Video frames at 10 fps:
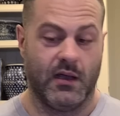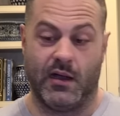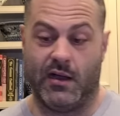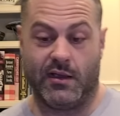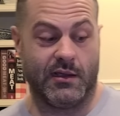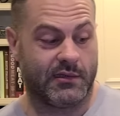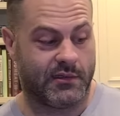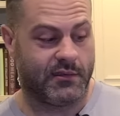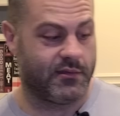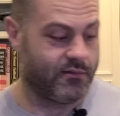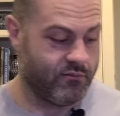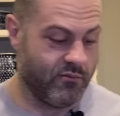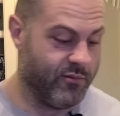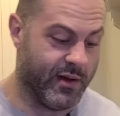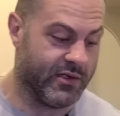Uh, I guess
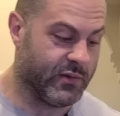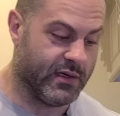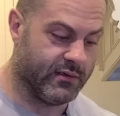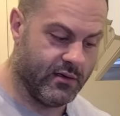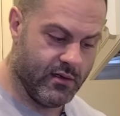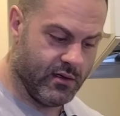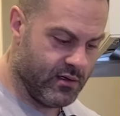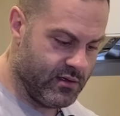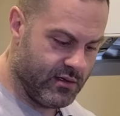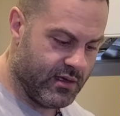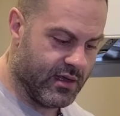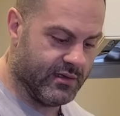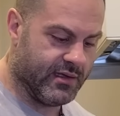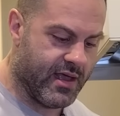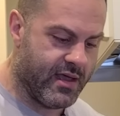we might as well get
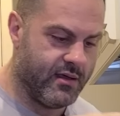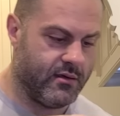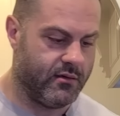into that.